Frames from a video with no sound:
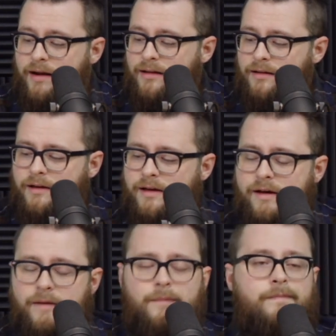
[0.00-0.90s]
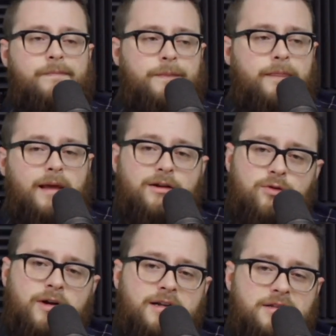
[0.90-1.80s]
I I um I
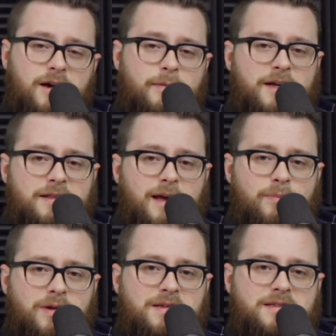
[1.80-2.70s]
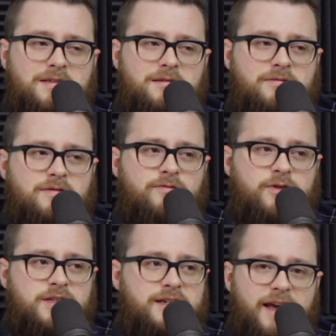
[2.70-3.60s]
do want to talk about that, but
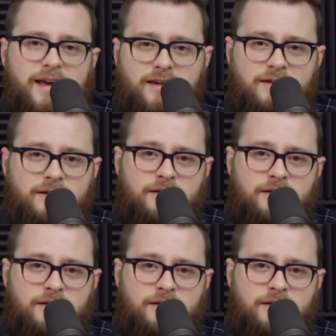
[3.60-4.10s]
for today,